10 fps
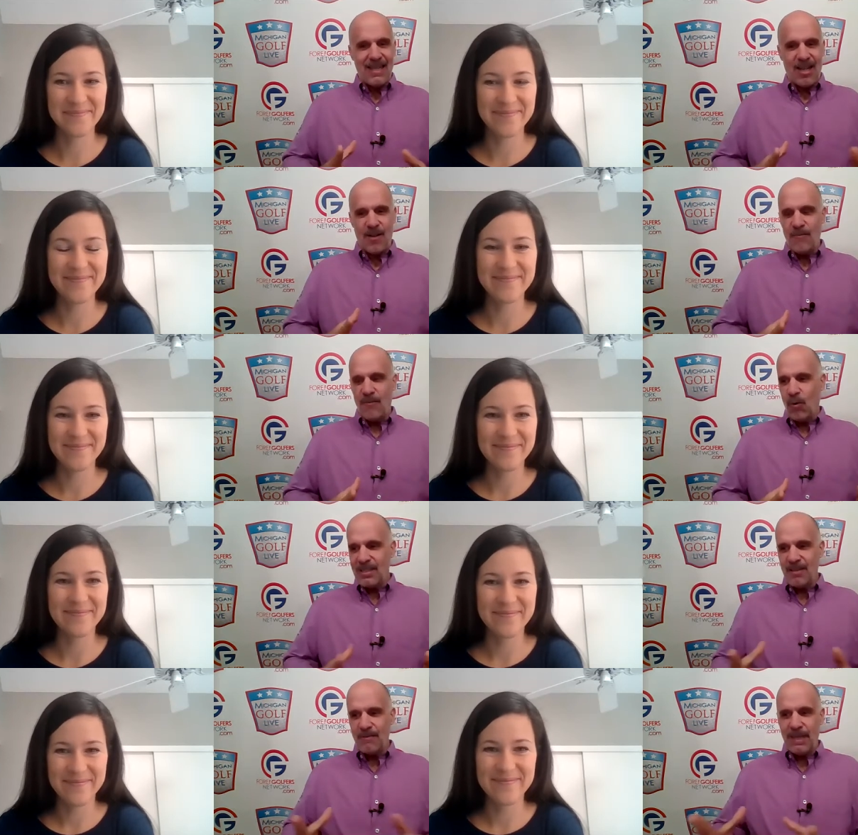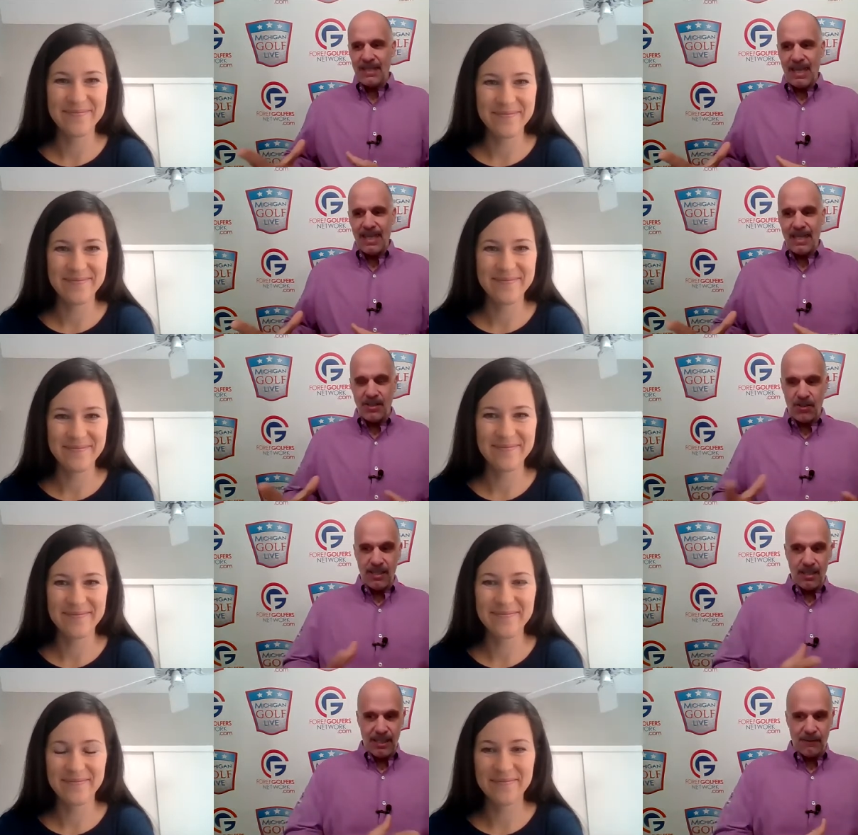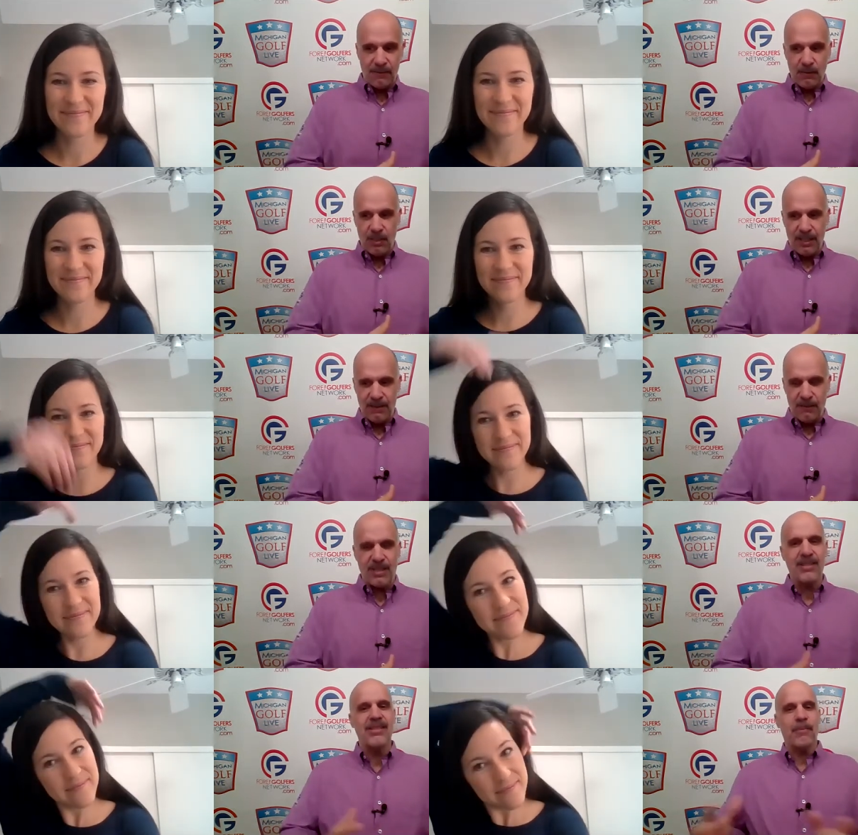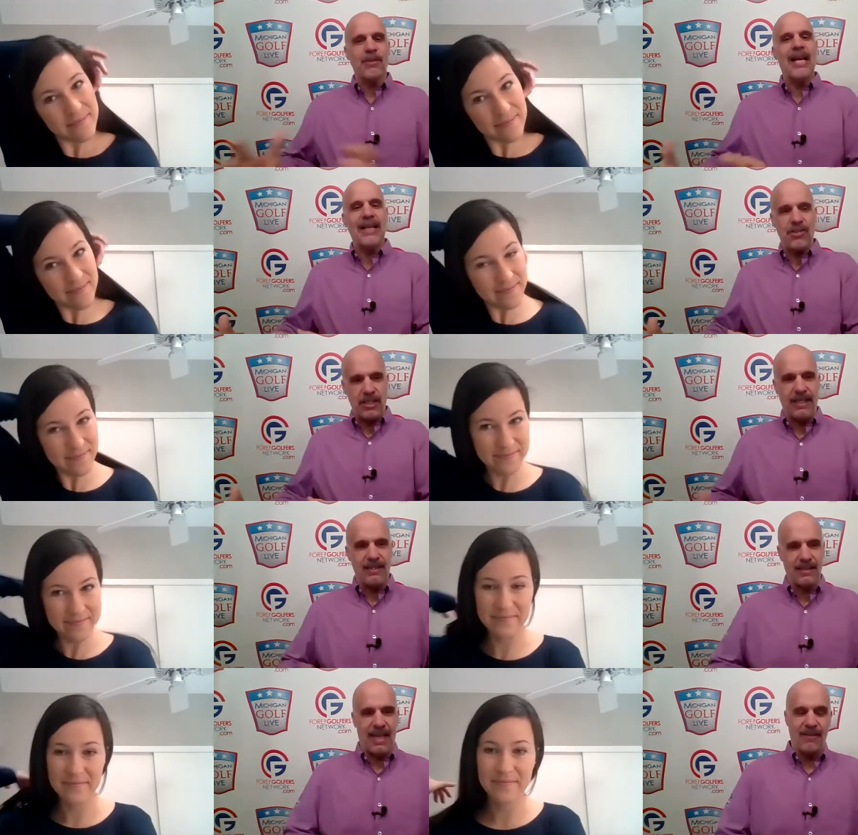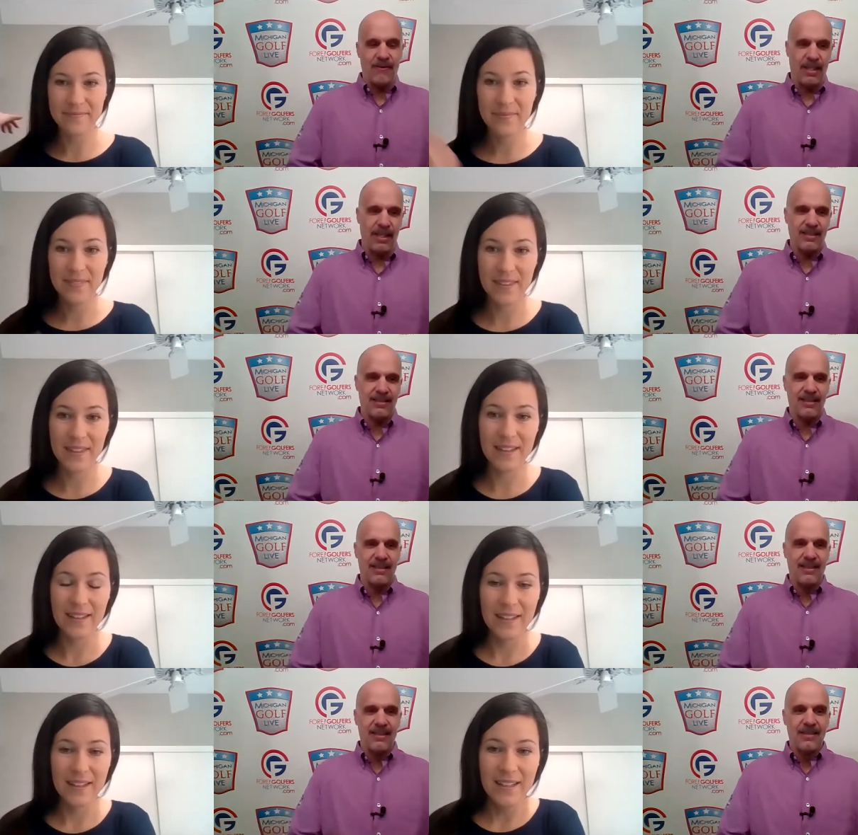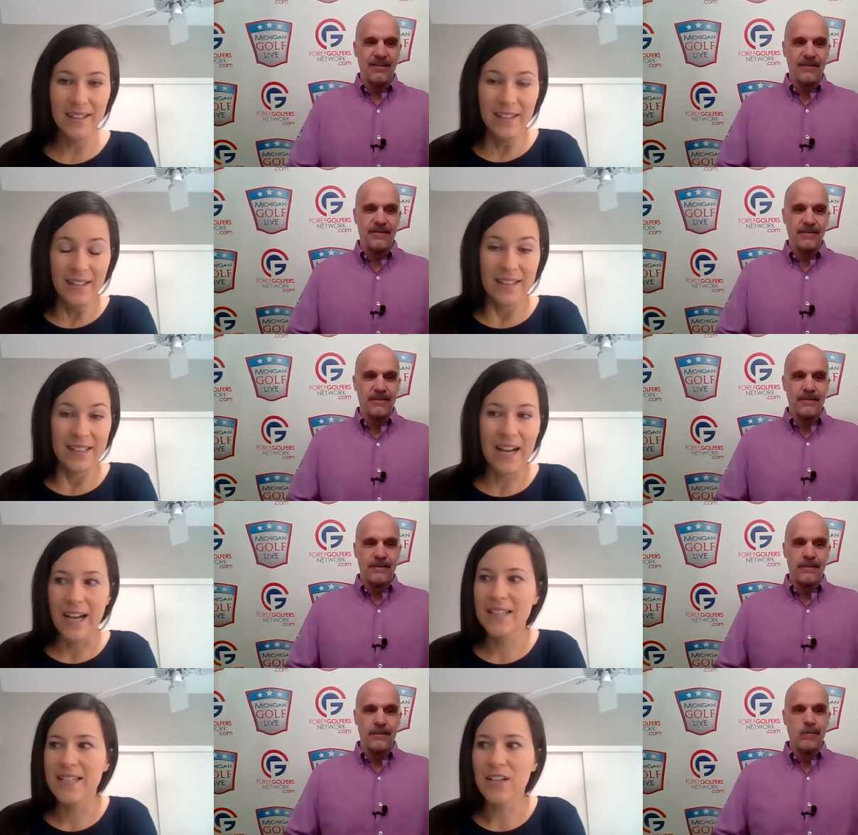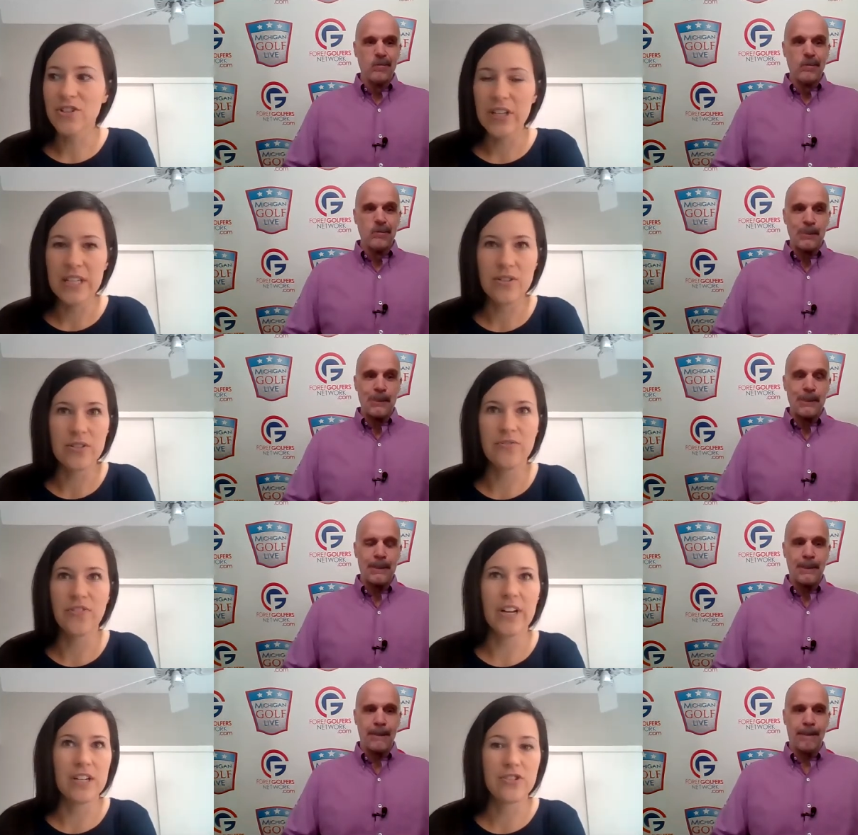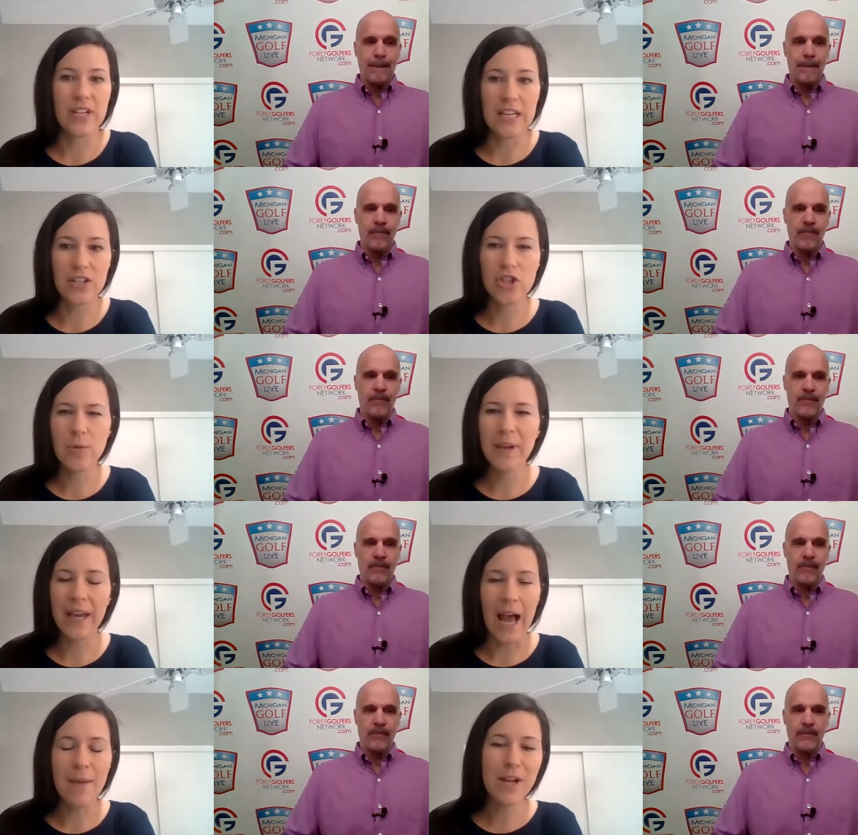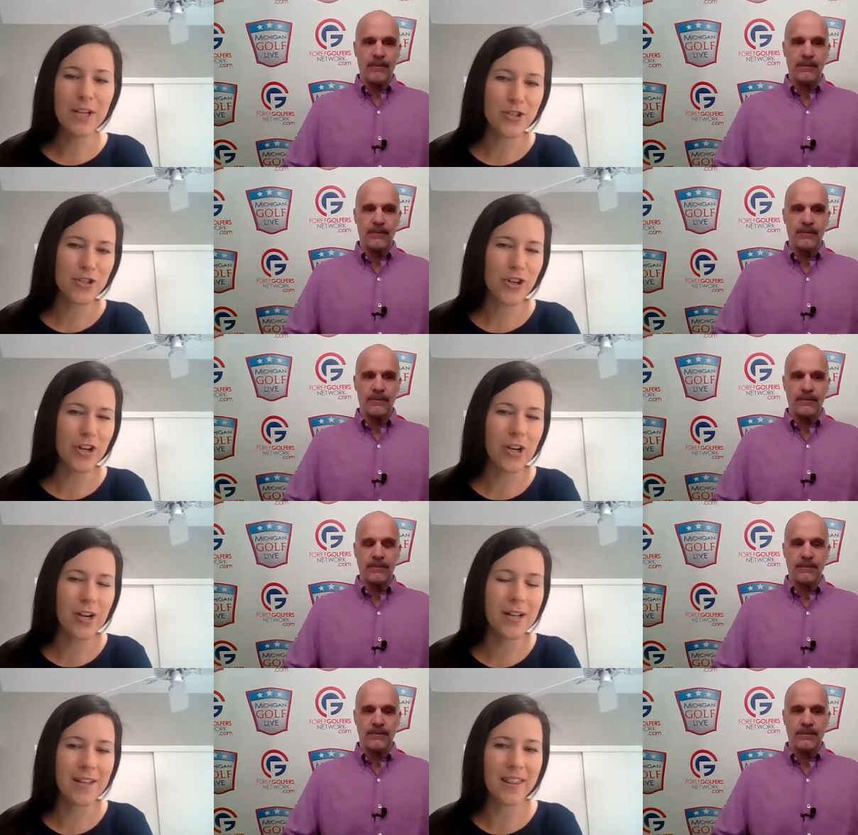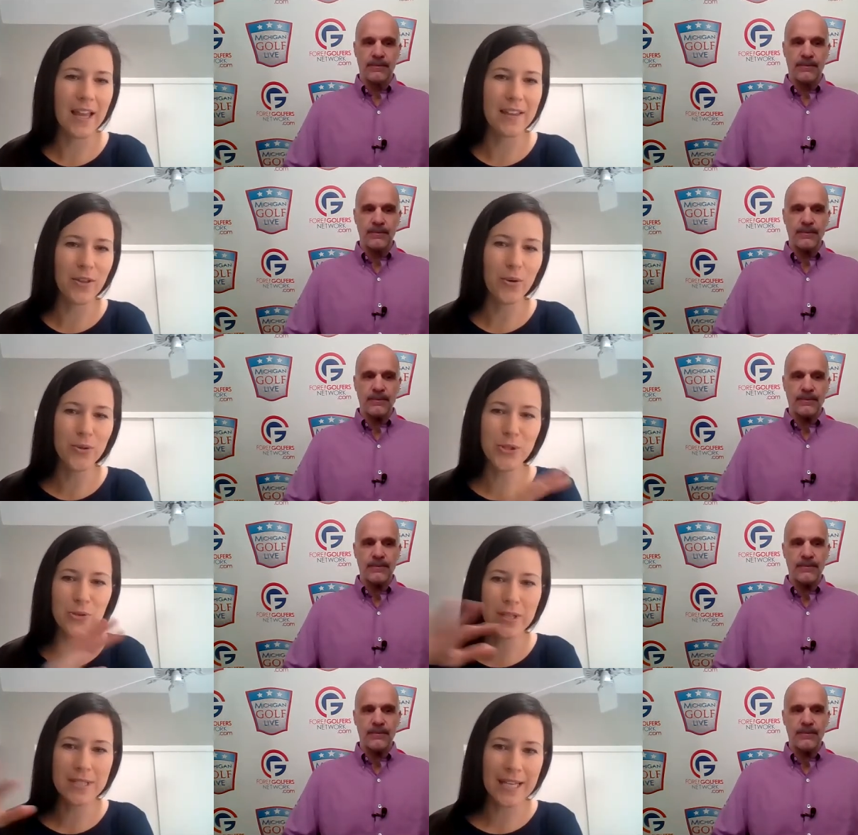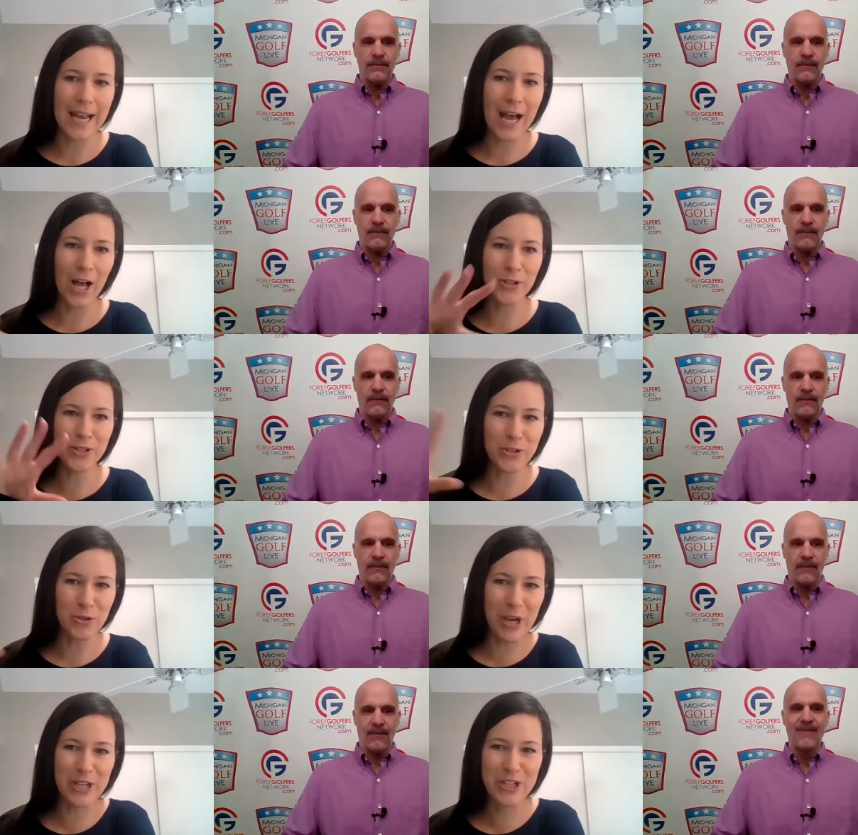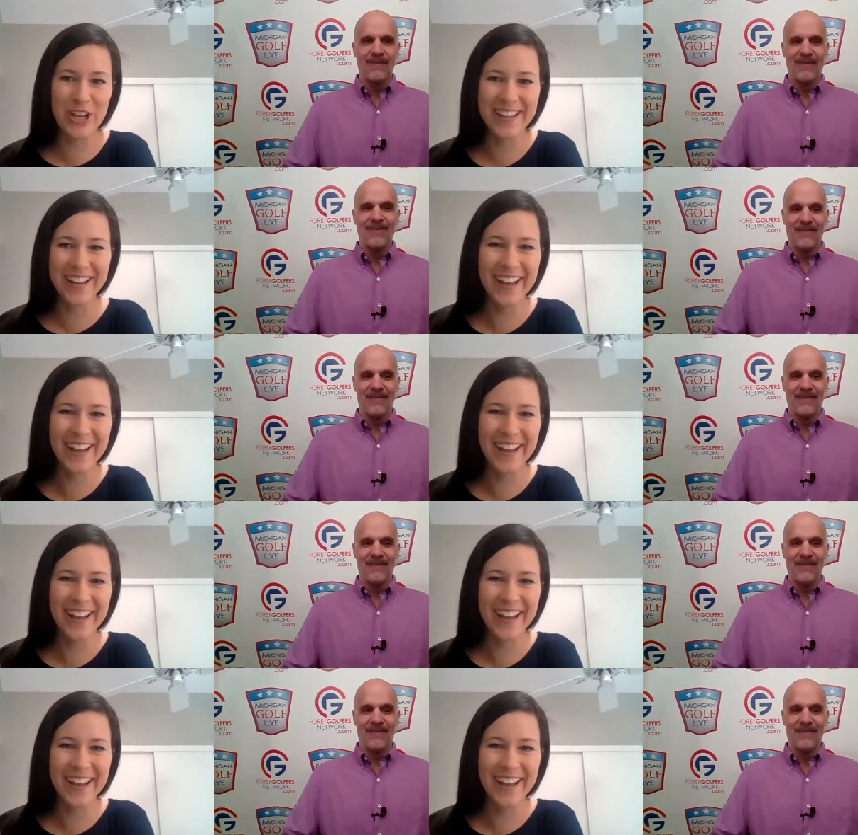Speaker 1: Um, what's it been like, and you're dealing with, with the supply chain side of things?
Speaker 2: Yeah, it's actually, so it's very interesting. And shipping, I'm not sure, like the whole Suez Canal situation,